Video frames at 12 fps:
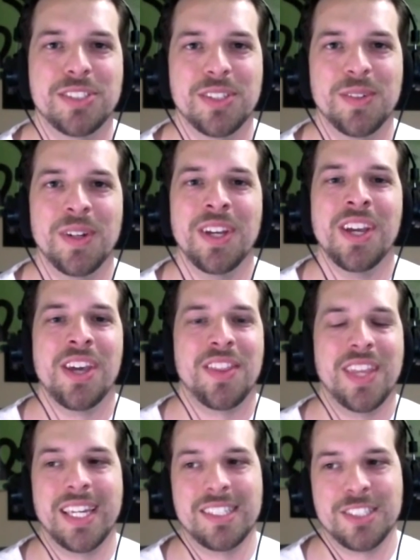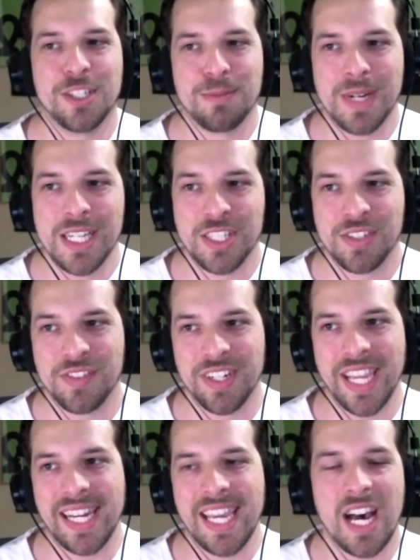So thank you so much. For
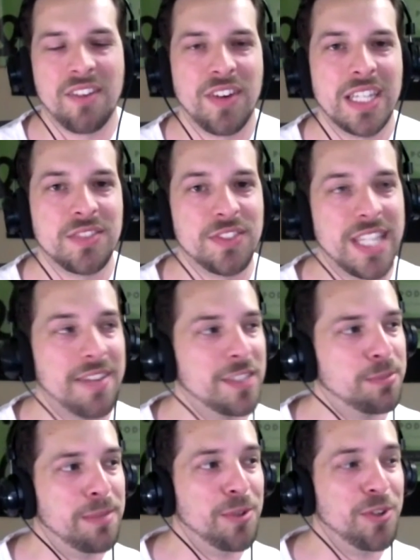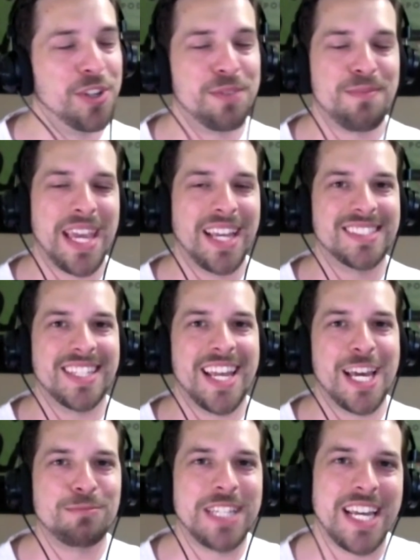Katie Alvarez, for Tavis Beam, who couldn't make it
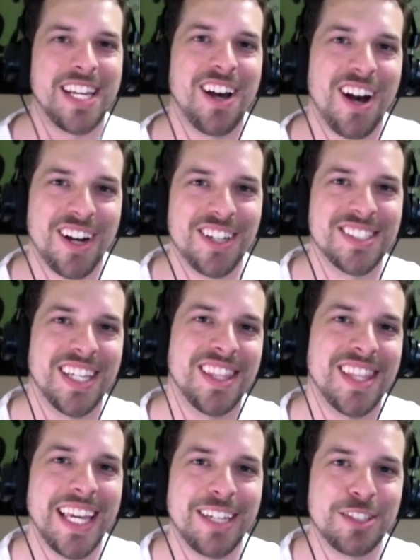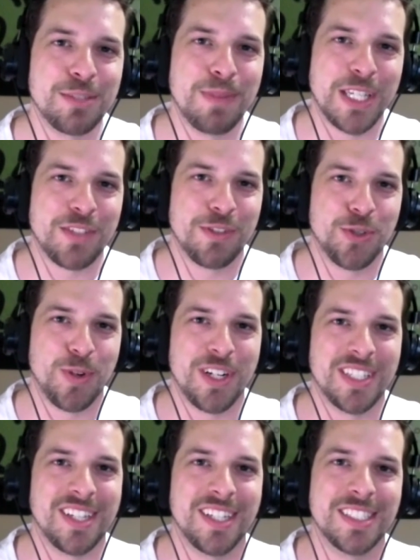today, I'm Danny Hogger saying thank you so much for
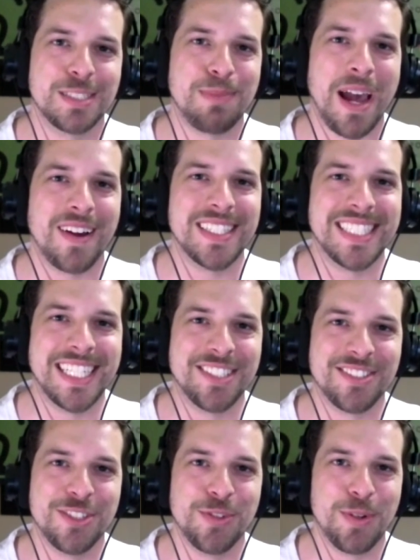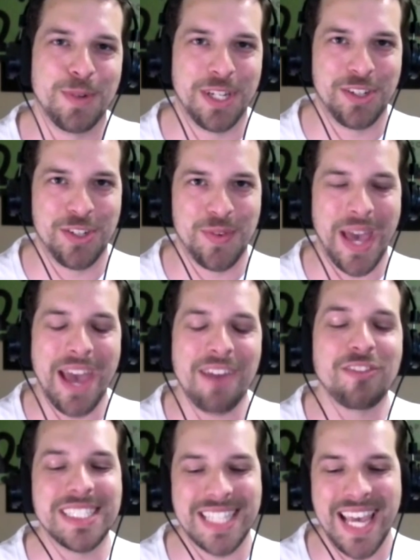joining us on Inspiring Teachers and doing what you do
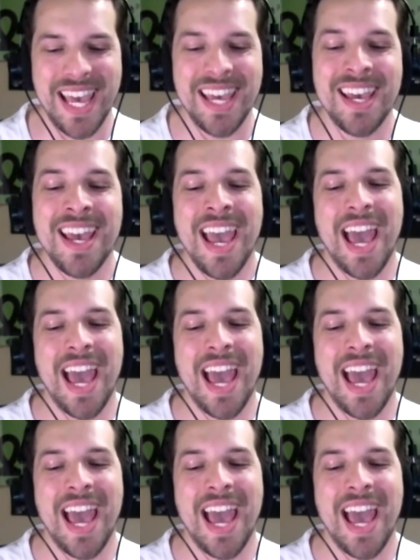every day.